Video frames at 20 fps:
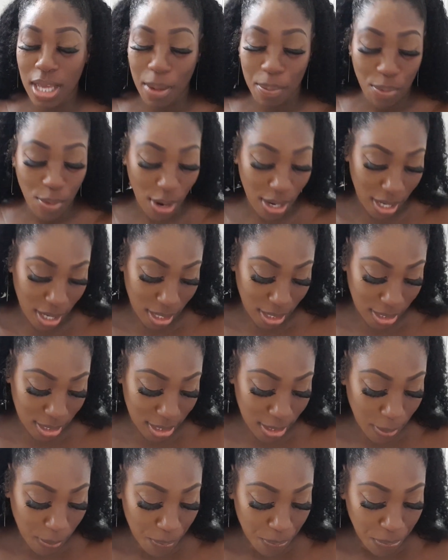
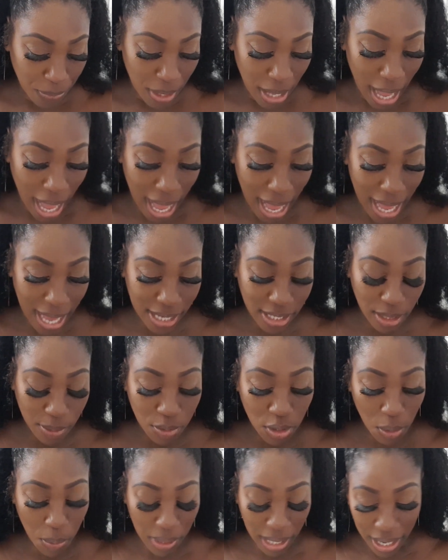product.
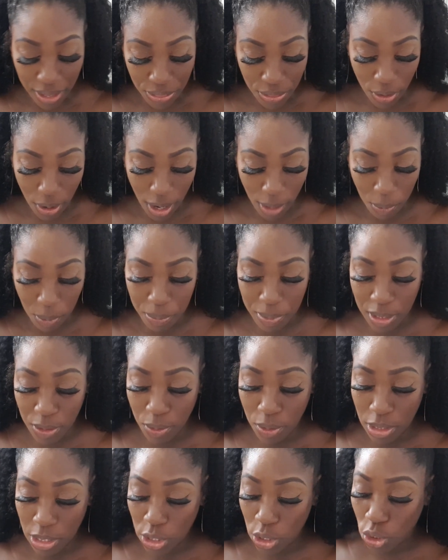And so what I thought would
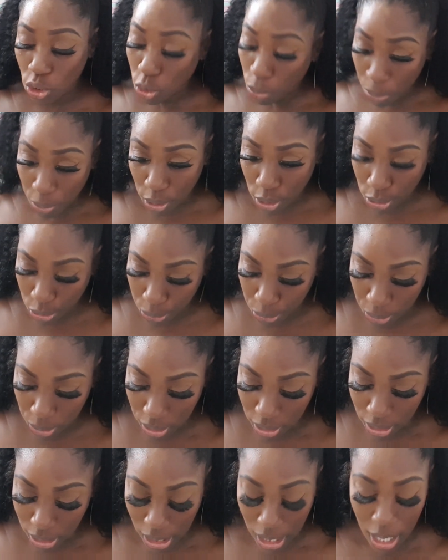be super
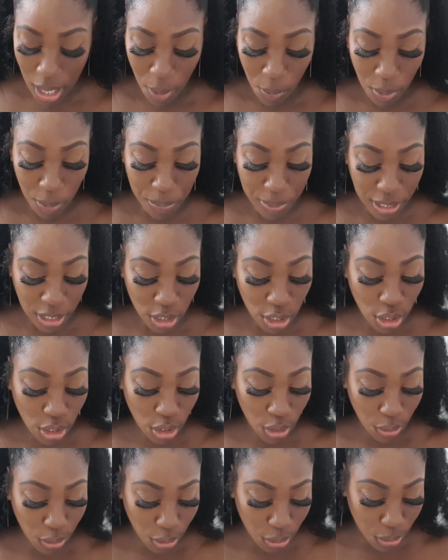cool would be to
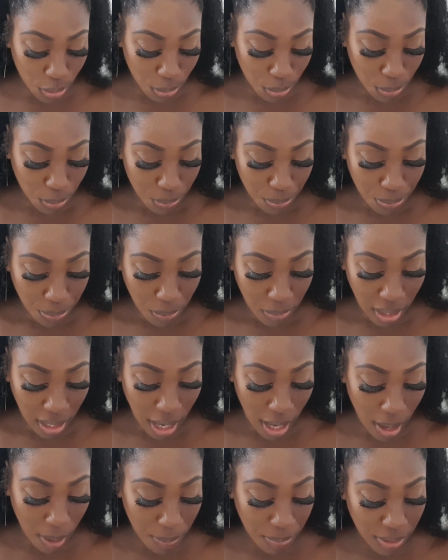show you
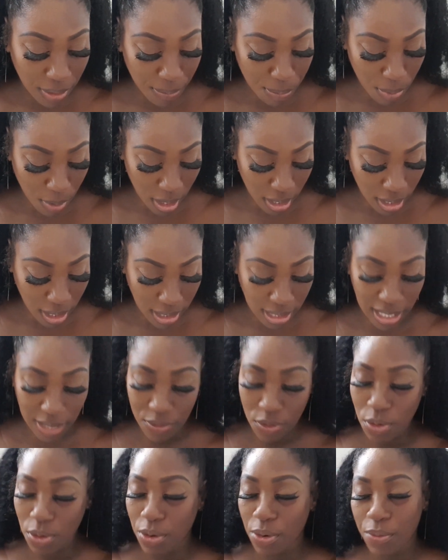the product,
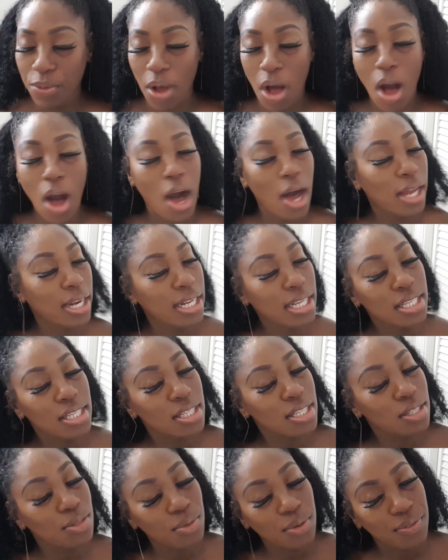give you an
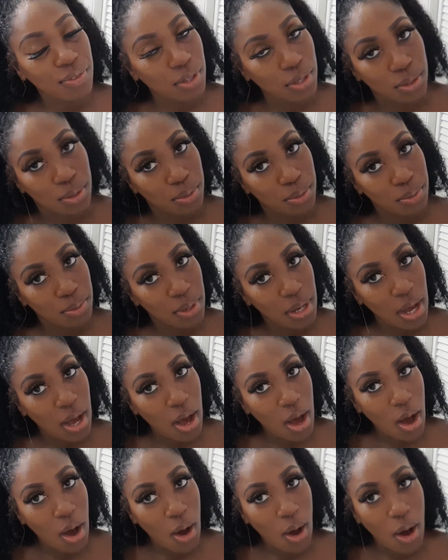honest review
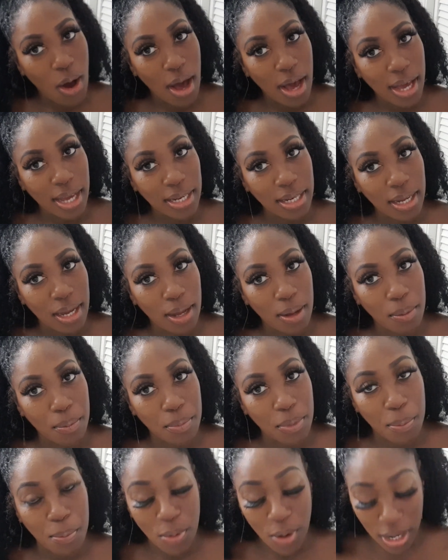on
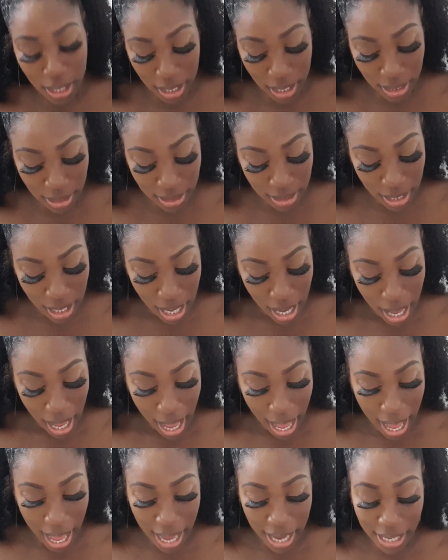the product
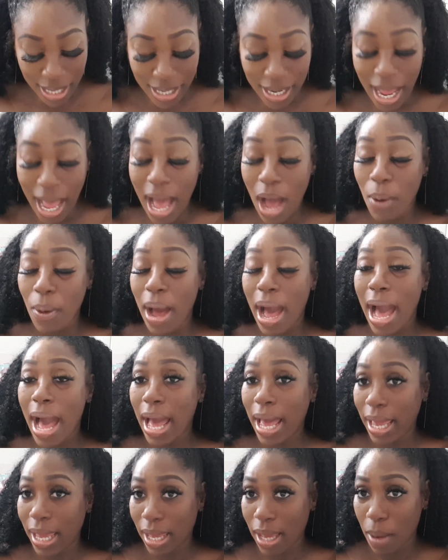and how
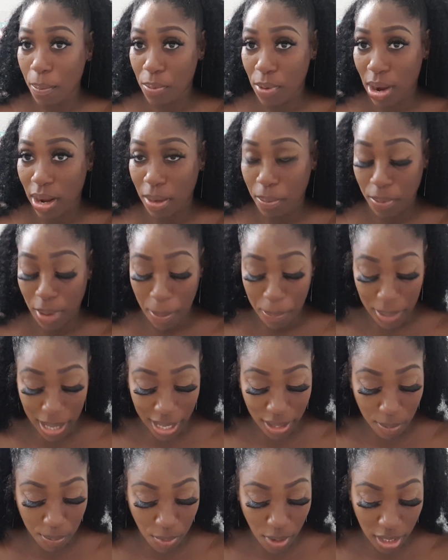I
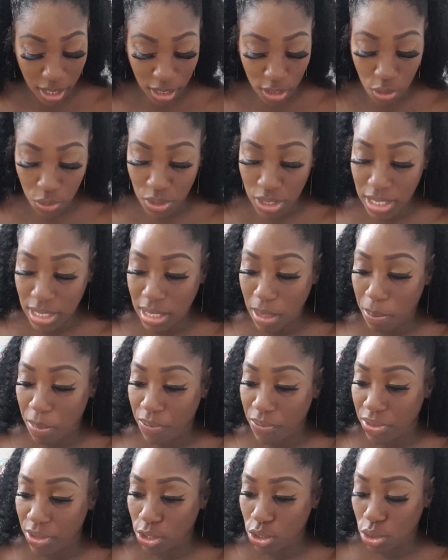apply the product using some
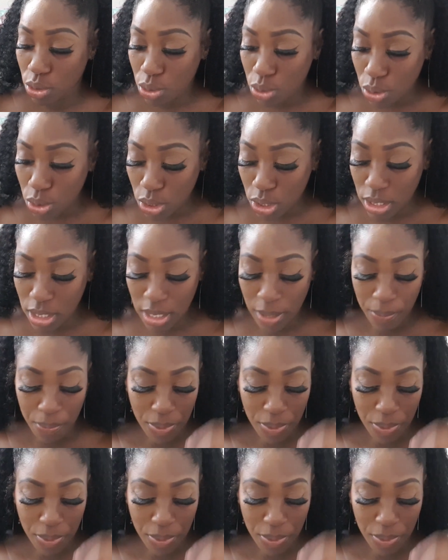of the tools